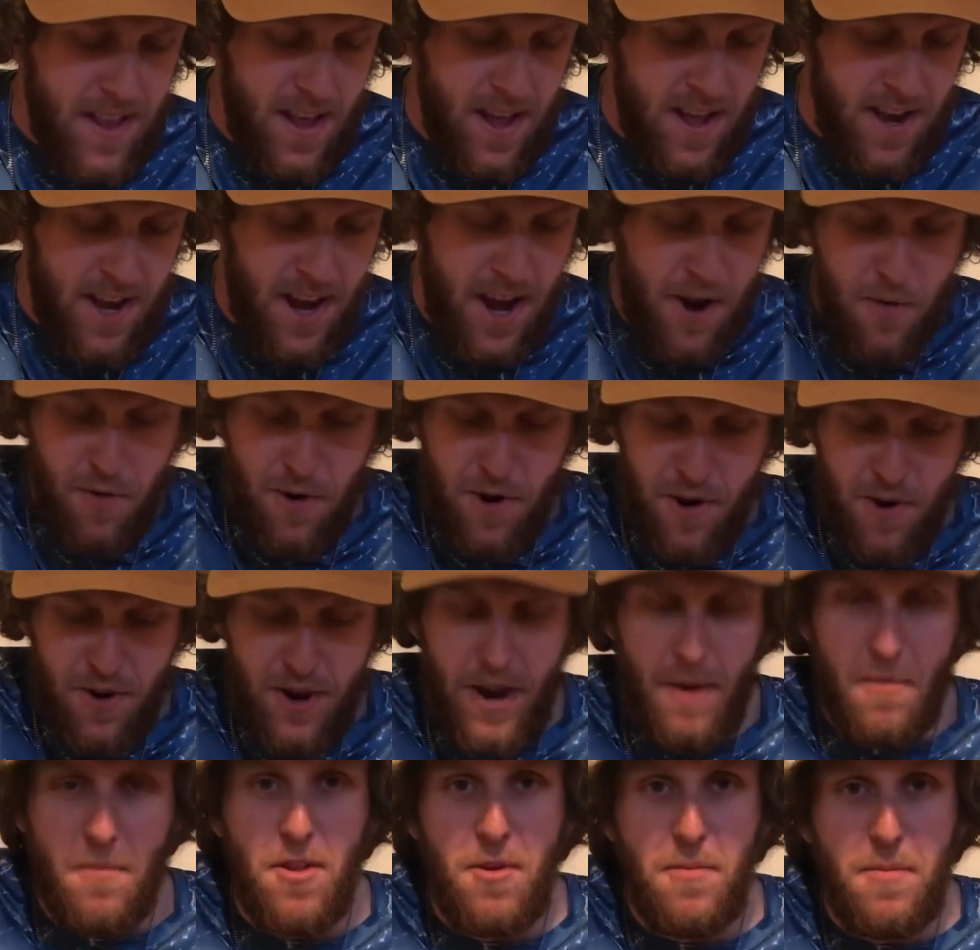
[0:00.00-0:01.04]
Today we're going to do
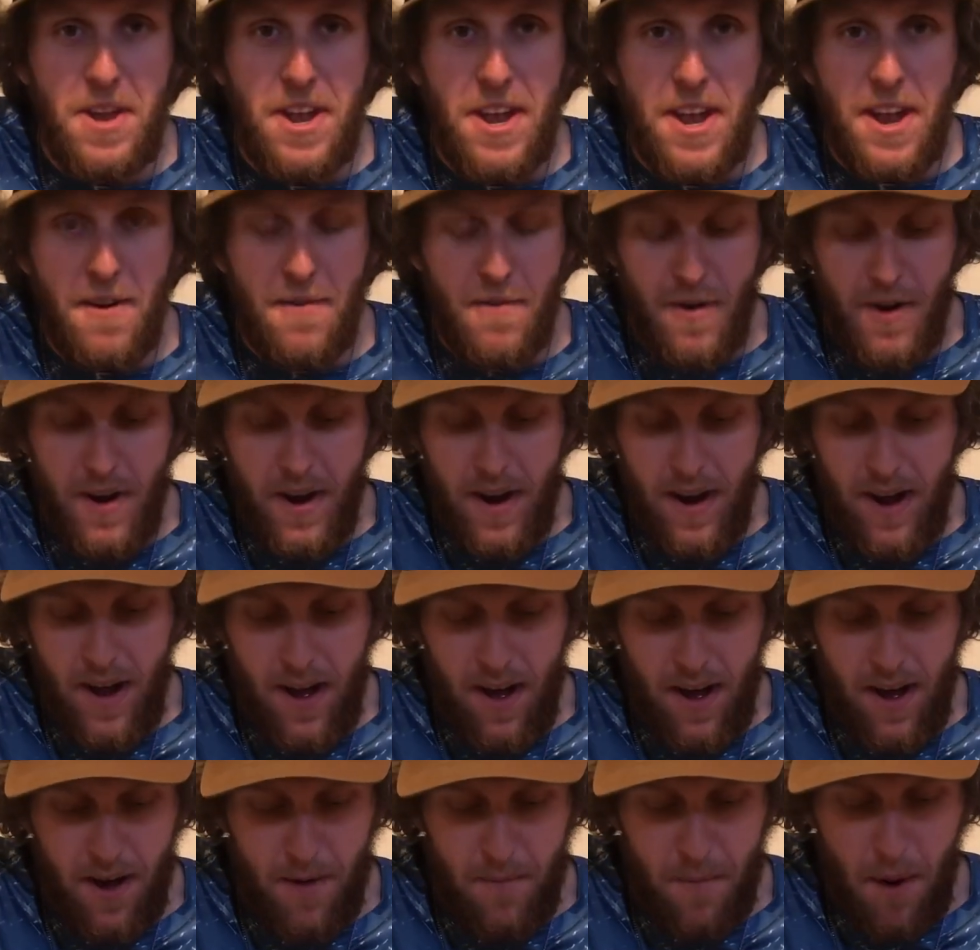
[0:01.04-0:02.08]
something a little bit different.
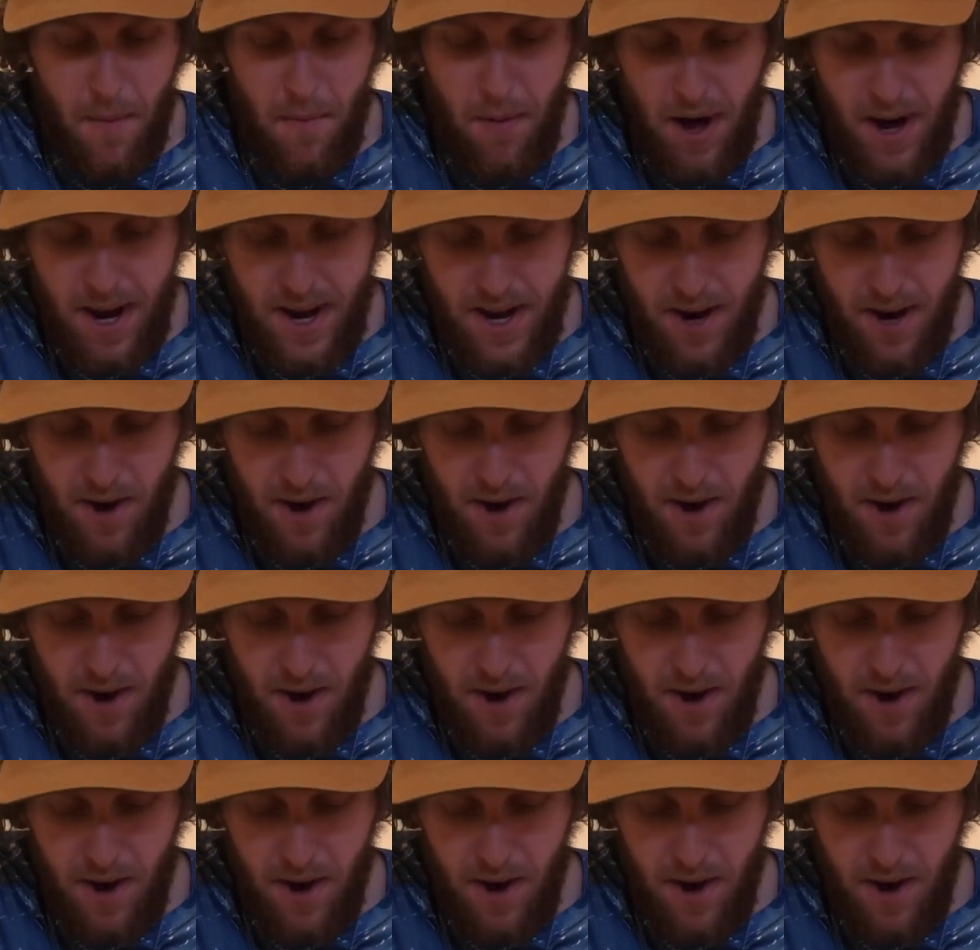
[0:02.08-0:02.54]
My buddies